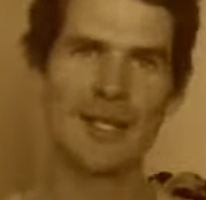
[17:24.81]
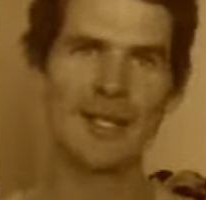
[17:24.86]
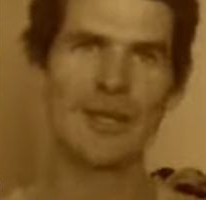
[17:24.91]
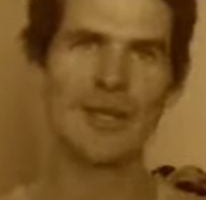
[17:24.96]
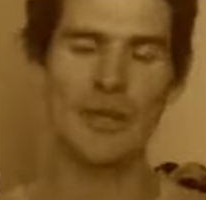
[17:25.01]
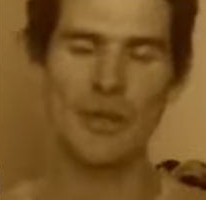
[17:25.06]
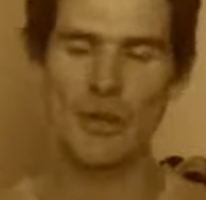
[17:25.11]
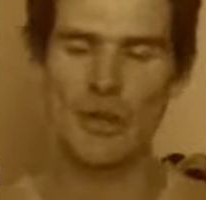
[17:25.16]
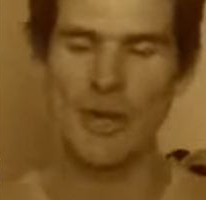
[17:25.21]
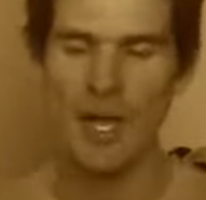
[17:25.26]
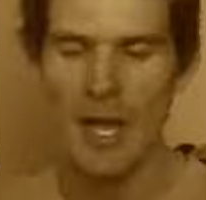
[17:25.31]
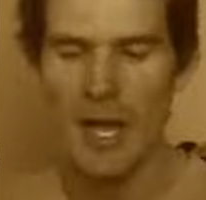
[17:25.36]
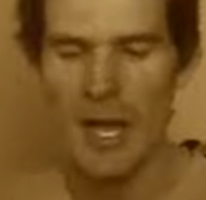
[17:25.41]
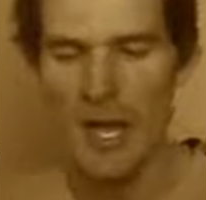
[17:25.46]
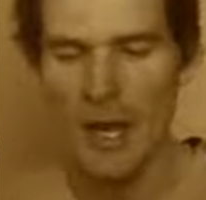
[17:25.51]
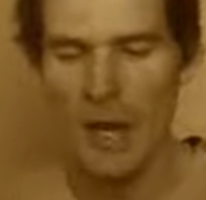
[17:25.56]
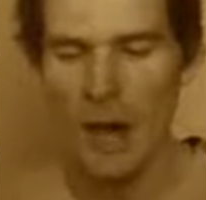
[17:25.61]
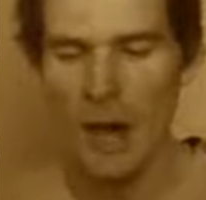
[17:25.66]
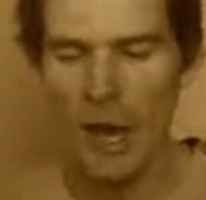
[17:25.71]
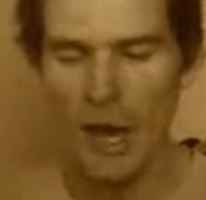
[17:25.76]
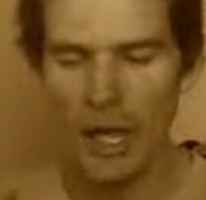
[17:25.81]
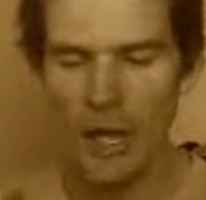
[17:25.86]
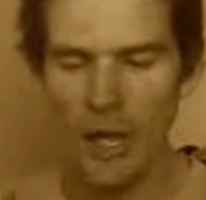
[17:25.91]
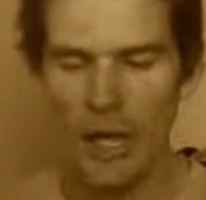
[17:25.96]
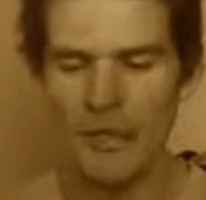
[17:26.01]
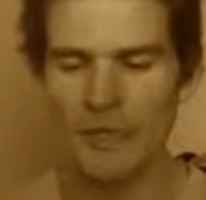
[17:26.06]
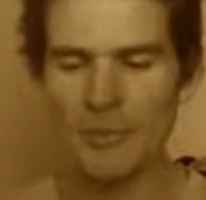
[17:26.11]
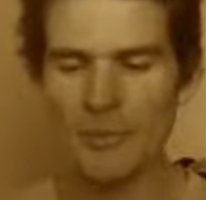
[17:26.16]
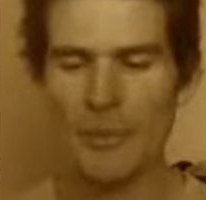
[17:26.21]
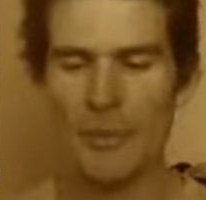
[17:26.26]
So I
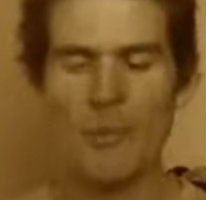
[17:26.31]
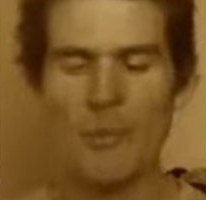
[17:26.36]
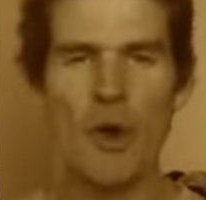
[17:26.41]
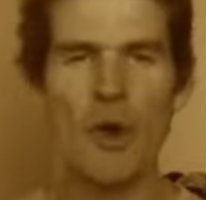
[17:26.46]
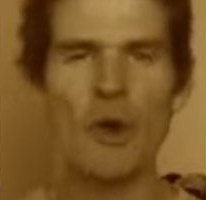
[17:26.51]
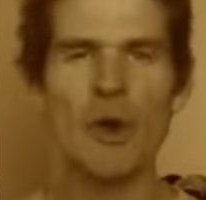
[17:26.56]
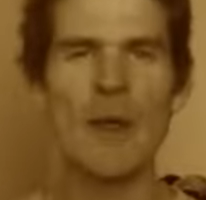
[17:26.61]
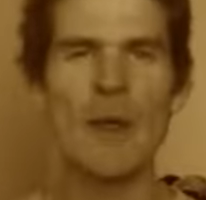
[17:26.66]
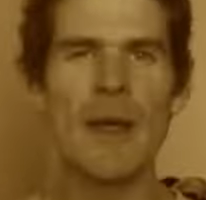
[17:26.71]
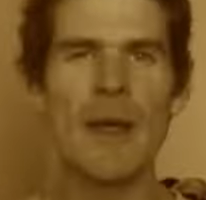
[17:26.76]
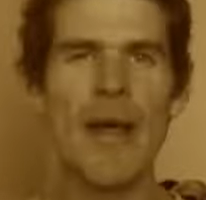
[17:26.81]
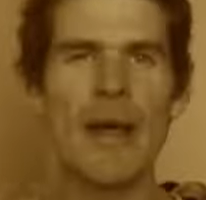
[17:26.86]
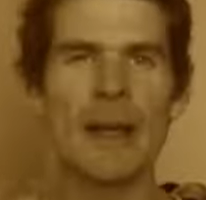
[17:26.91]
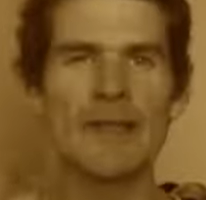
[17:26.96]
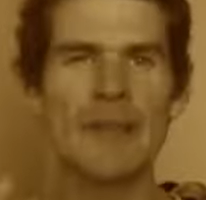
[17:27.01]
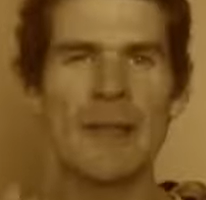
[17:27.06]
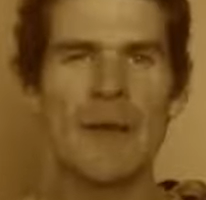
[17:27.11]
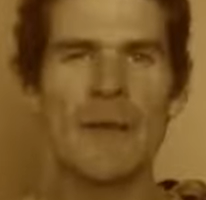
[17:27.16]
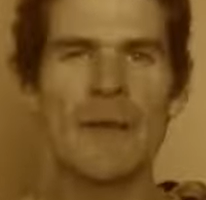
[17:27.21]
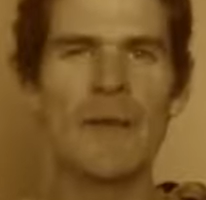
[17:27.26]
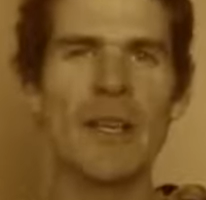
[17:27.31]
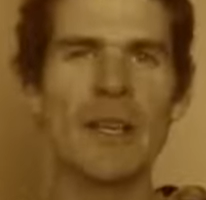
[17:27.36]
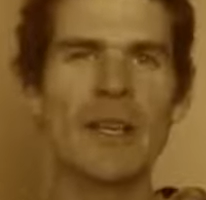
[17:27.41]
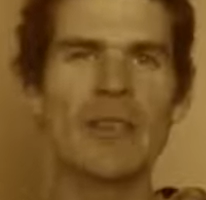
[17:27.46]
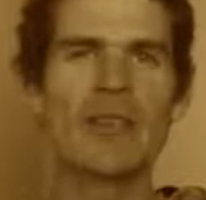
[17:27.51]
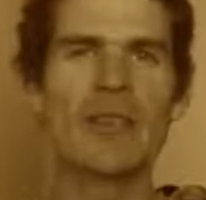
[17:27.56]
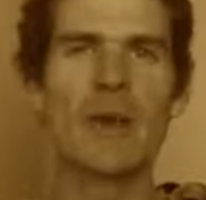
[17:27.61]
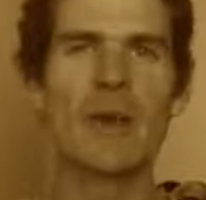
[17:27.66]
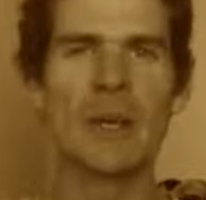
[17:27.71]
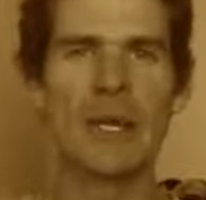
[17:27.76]
like to promote
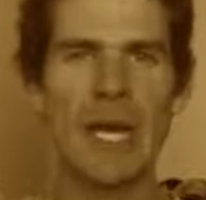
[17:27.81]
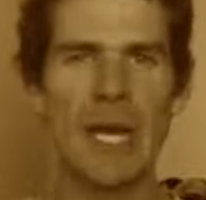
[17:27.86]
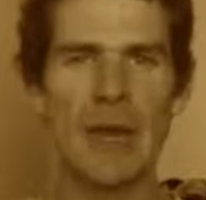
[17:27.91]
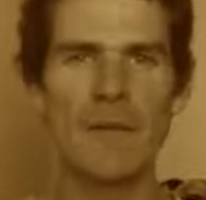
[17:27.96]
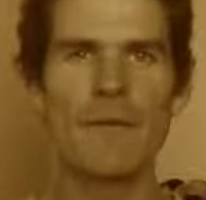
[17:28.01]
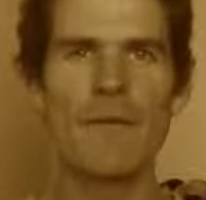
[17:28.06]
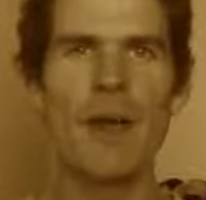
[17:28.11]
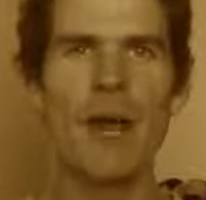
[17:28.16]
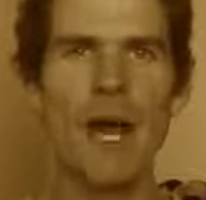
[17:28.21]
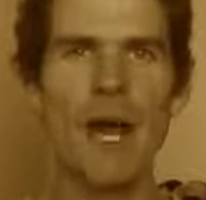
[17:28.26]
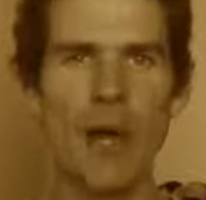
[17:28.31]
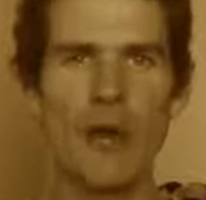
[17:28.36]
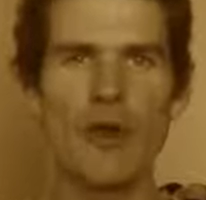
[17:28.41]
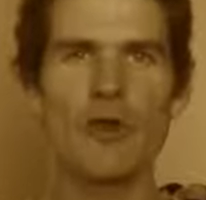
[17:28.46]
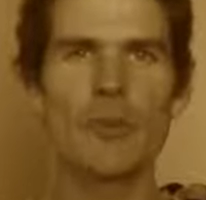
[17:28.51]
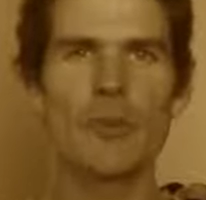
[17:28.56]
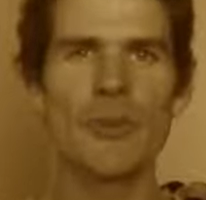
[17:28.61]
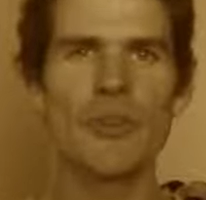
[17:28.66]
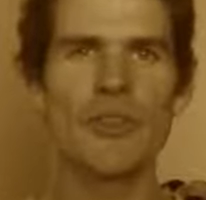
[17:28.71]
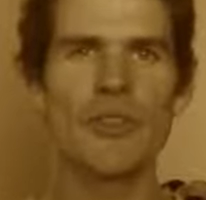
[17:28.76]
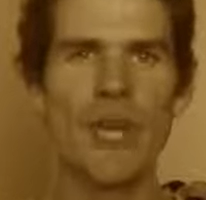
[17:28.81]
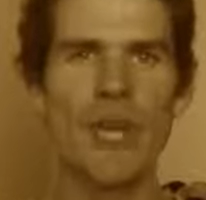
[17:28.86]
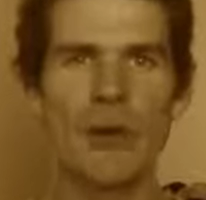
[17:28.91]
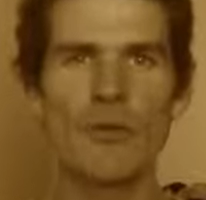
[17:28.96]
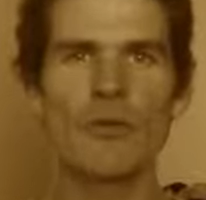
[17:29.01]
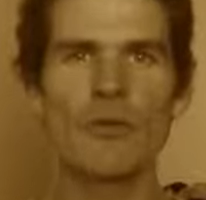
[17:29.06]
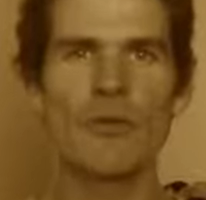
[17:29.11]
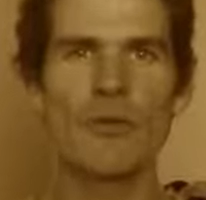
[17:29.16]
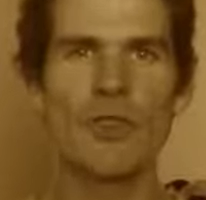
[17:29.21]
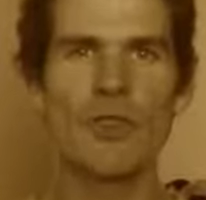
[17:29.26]
activities that give the
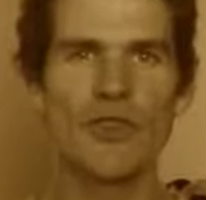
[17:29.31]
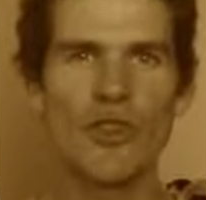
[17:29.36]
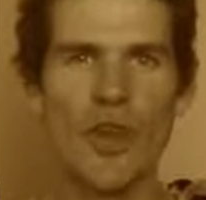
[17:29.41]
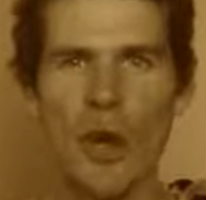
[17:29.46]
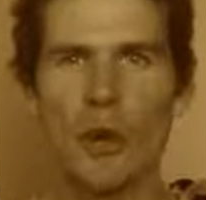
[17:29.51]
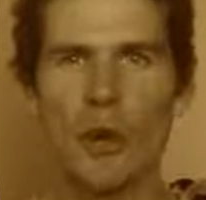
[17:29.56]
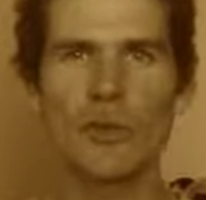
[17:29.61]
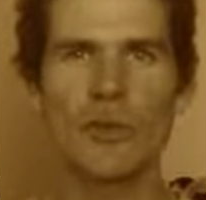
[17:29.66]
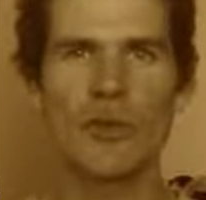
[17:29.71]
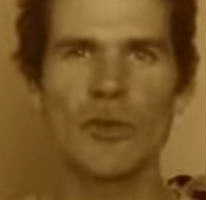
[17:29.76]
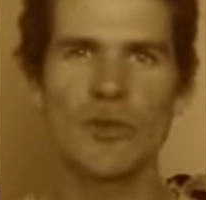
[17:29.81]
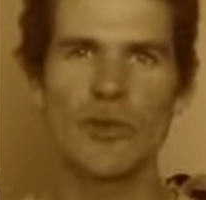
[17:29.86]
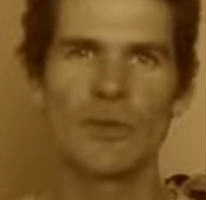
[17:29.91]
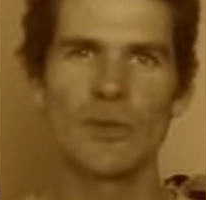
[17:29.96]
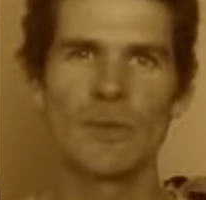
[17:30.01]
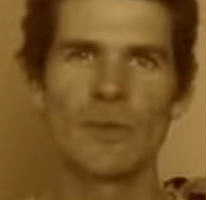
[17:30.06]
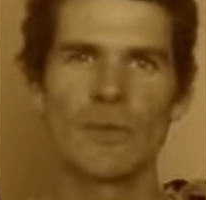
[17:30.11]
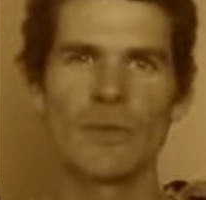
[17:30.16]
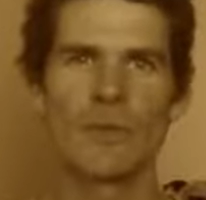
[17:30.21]
100% results.